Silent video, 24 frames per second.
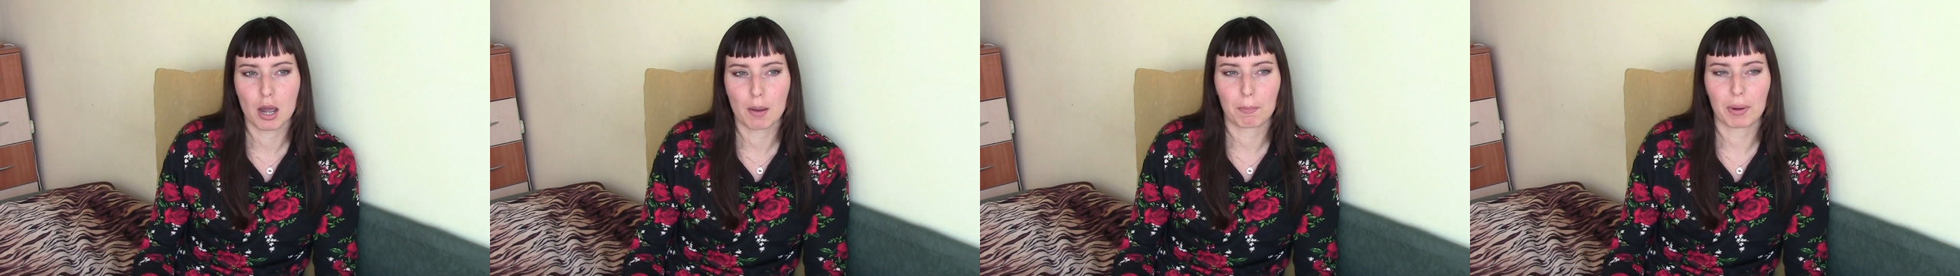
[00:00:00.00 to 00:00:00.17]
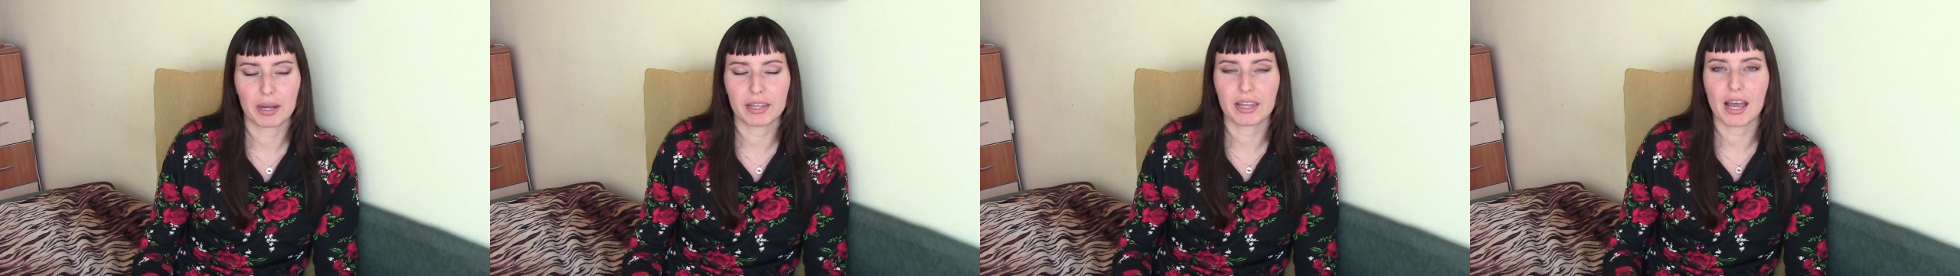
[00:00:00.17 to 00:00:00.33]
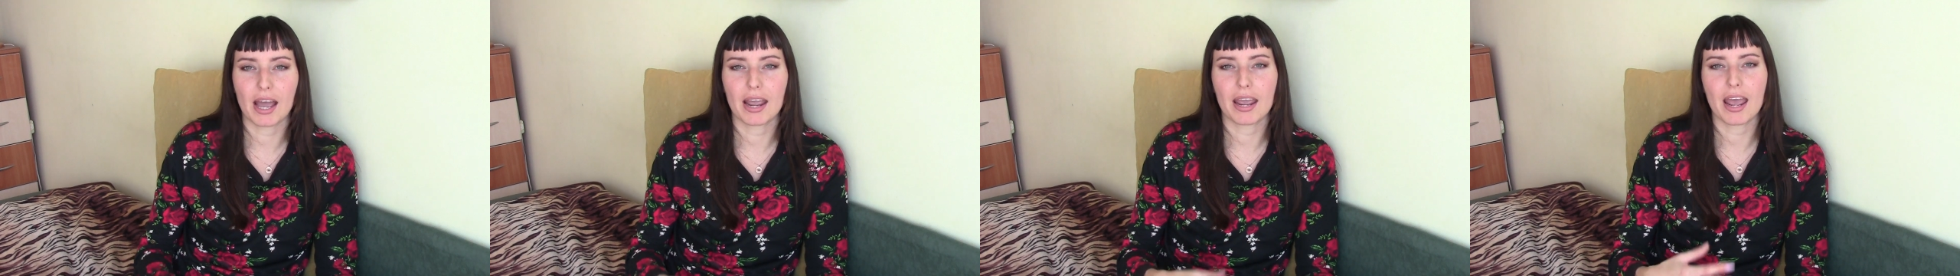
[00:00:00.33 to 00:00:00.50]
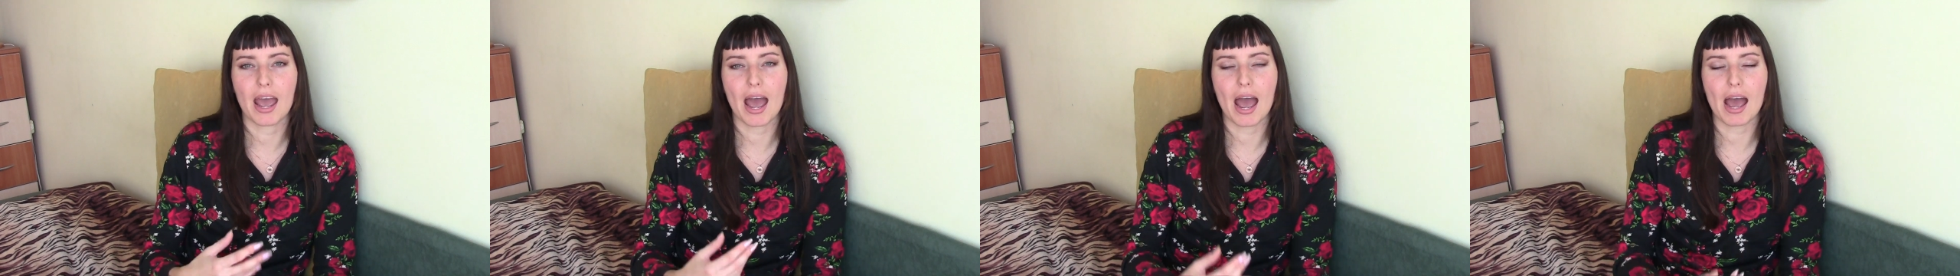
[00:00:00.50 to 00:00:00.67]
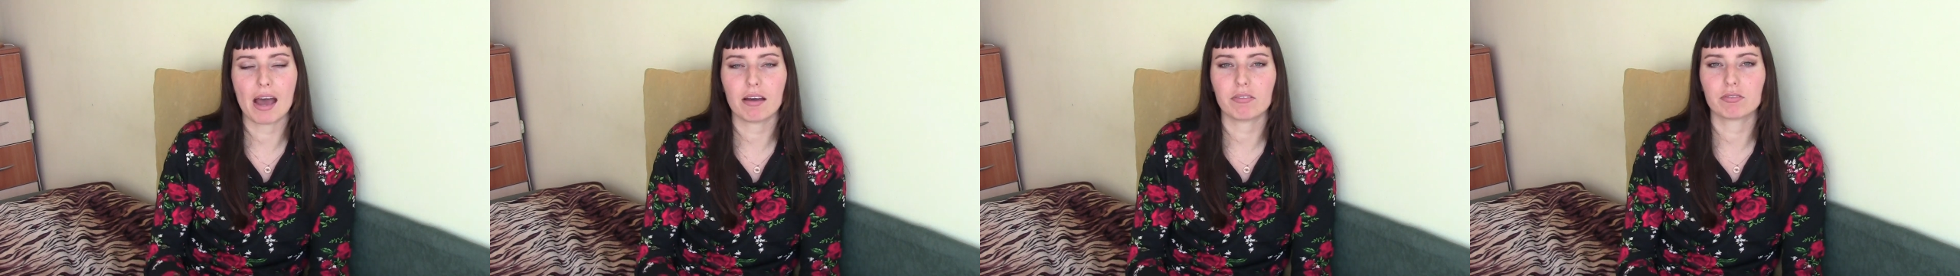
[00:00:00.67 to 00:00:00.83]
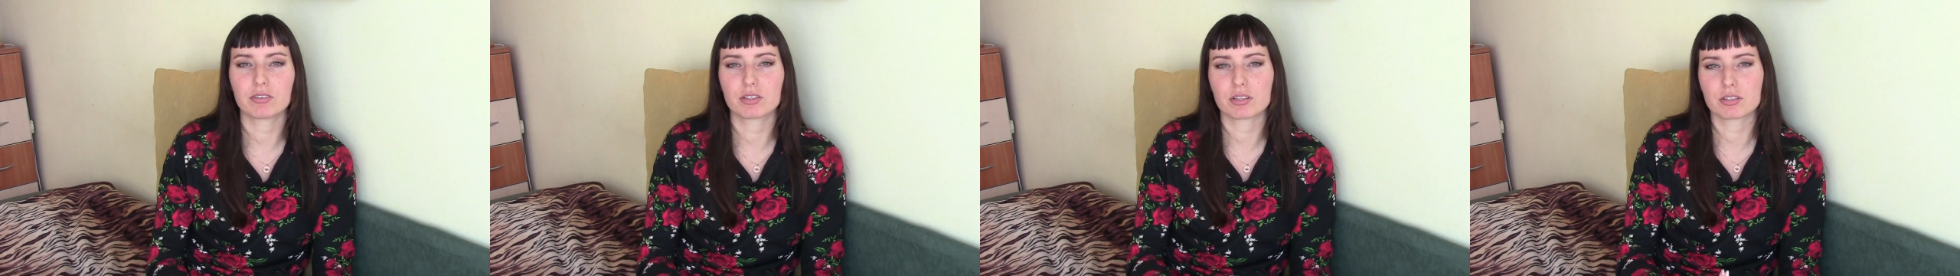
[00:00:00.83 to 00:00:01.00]
But I
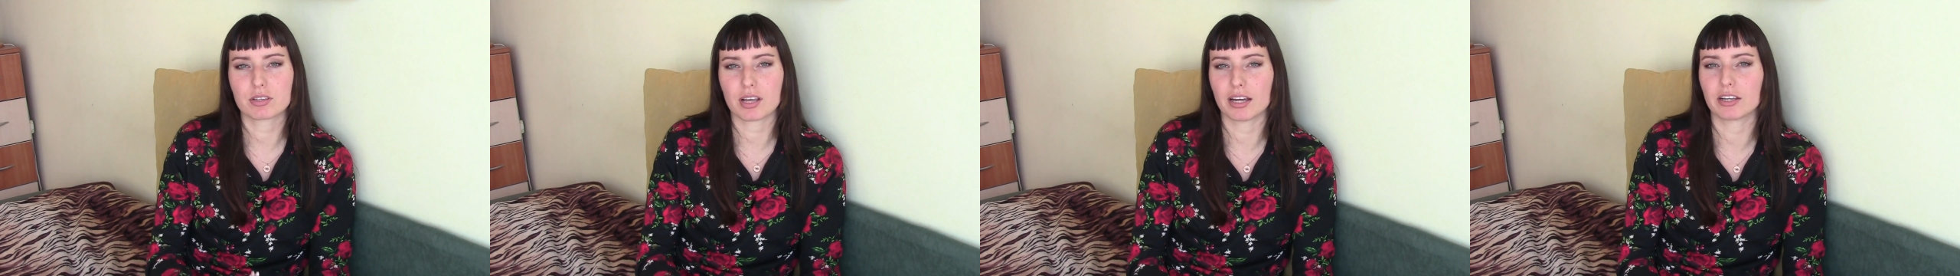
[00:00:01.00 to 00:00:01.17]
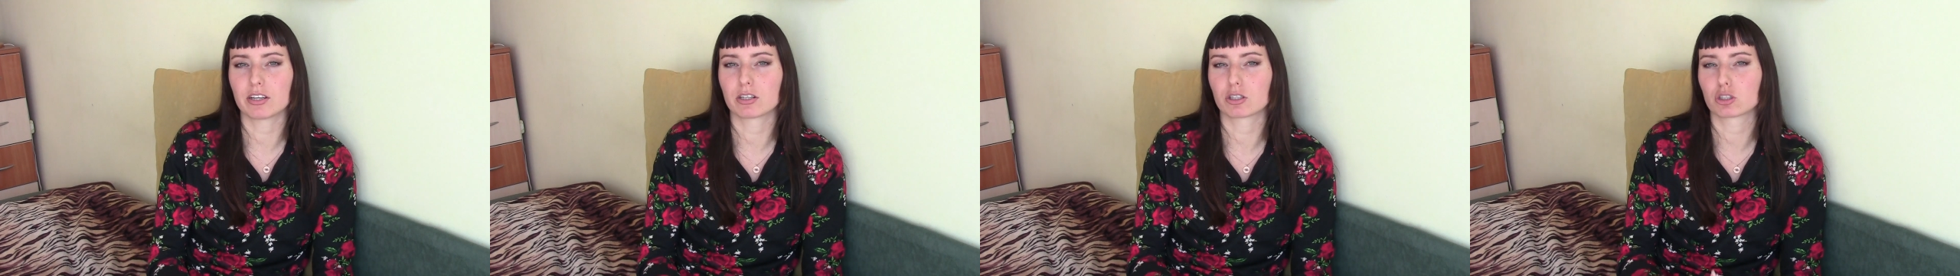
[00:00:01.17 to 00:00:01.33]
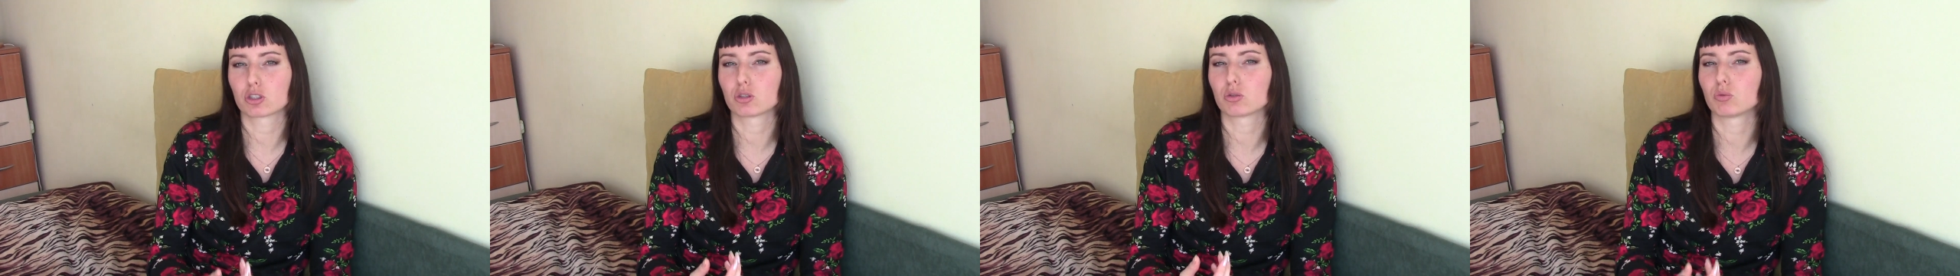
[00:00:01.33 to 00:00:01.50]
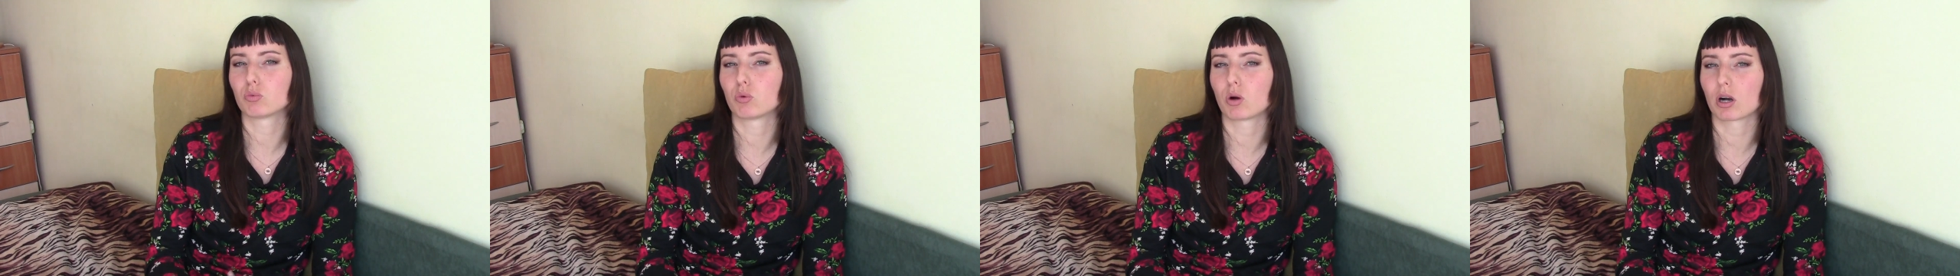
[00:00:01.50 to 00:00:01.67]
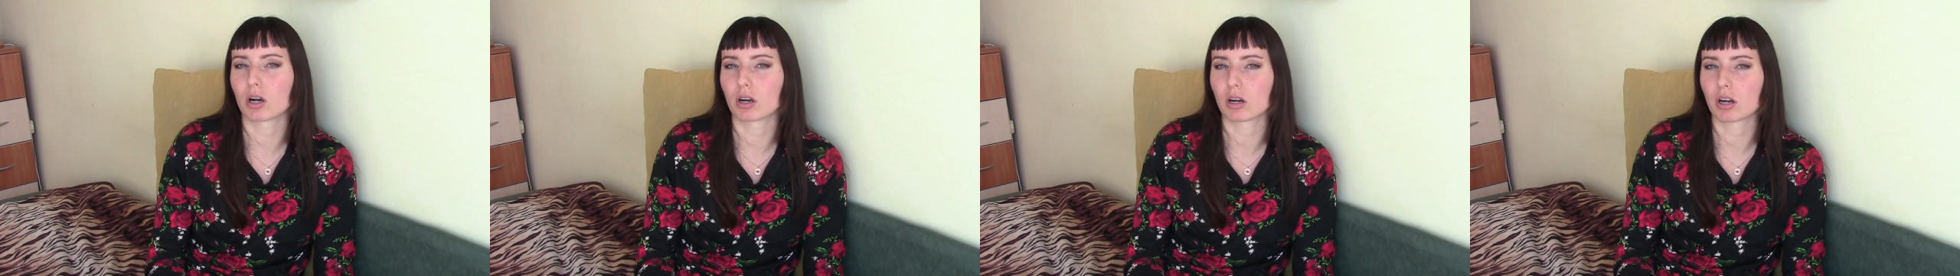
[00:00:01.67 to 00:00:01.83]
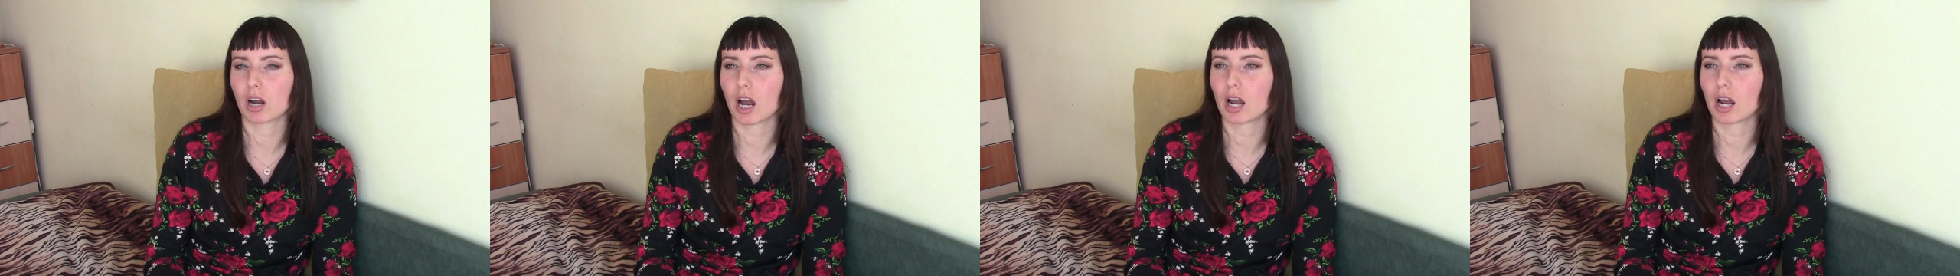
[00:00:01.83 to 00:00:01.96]
have desire to work.